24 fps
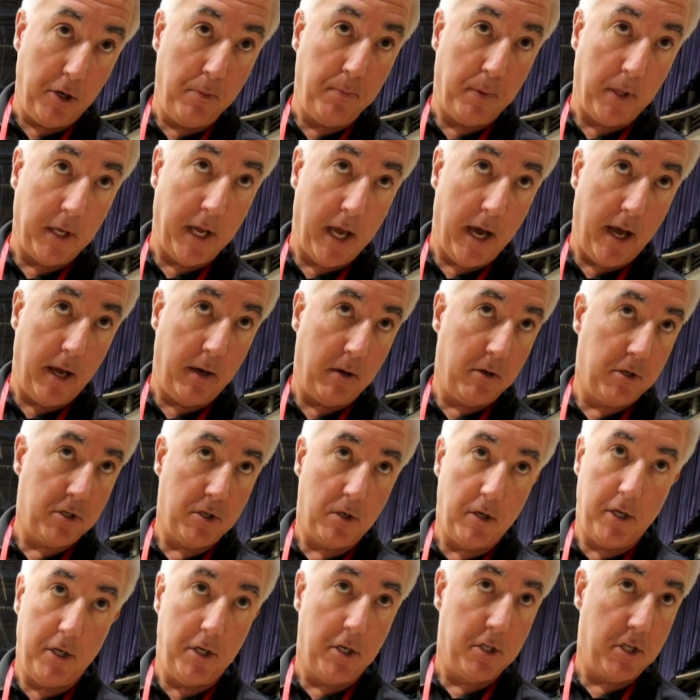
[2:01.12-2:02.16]
duplicator,
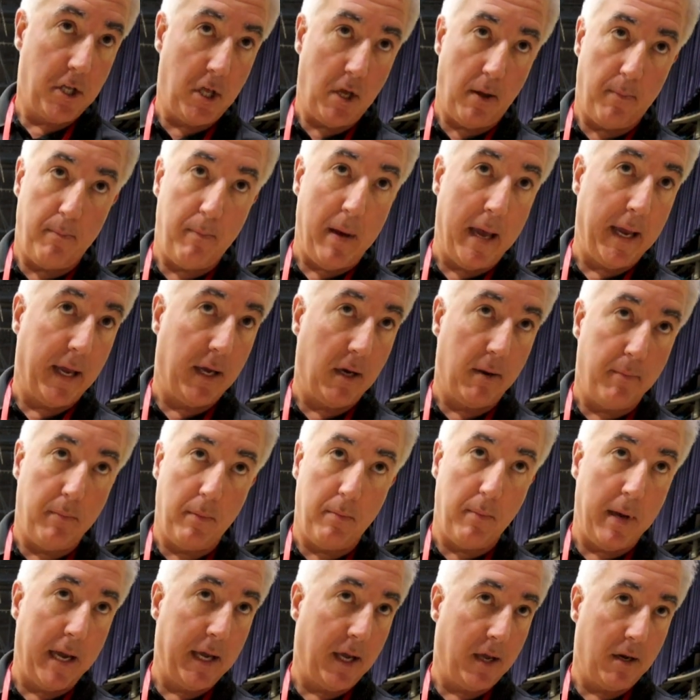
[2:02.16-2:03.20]
so he just kept making them,
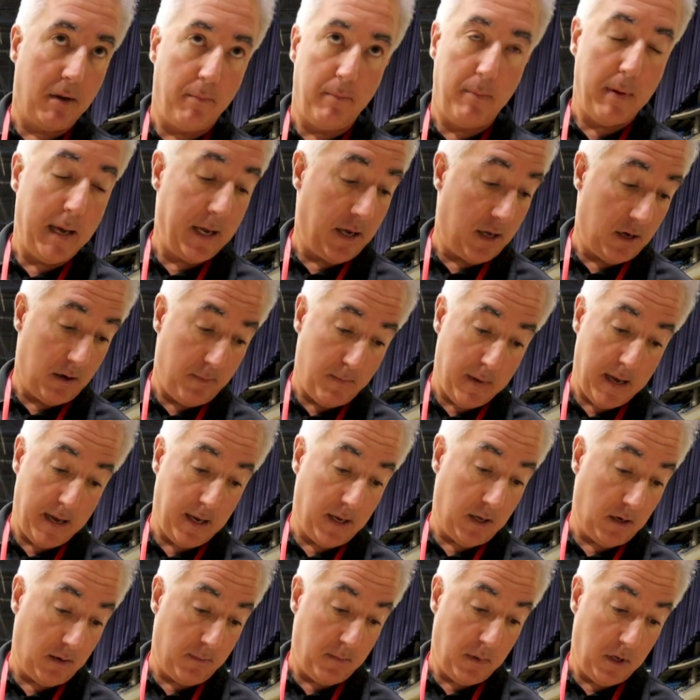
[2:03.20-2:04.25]
making them, making them,
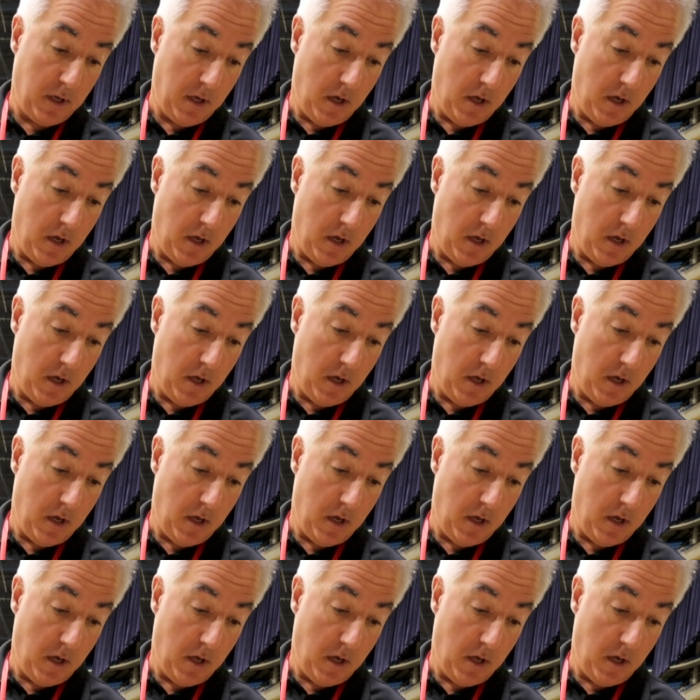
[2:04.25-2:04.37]
making them.